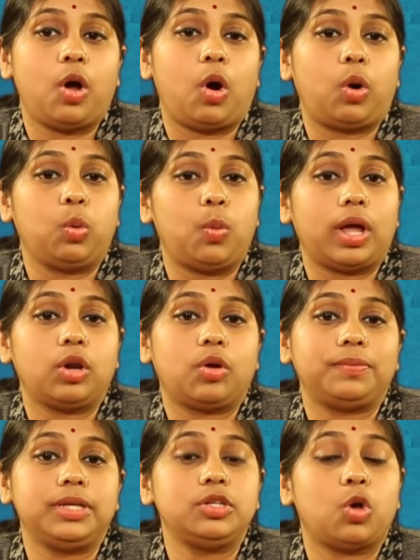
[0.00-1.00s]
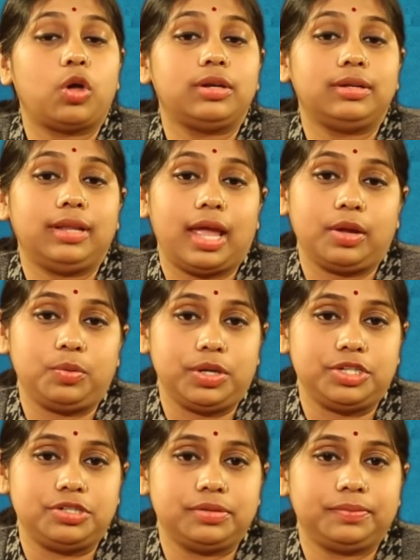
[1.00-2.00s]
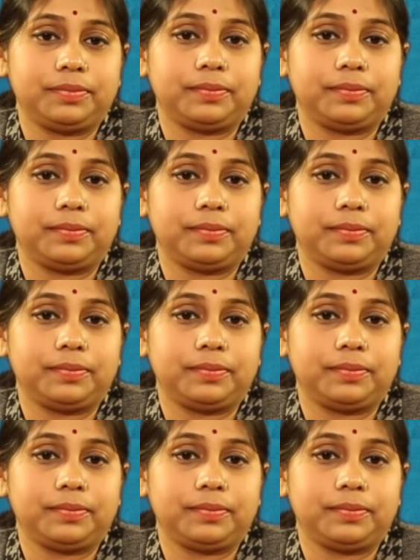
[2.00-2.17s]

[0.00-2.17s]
or one of the northern language.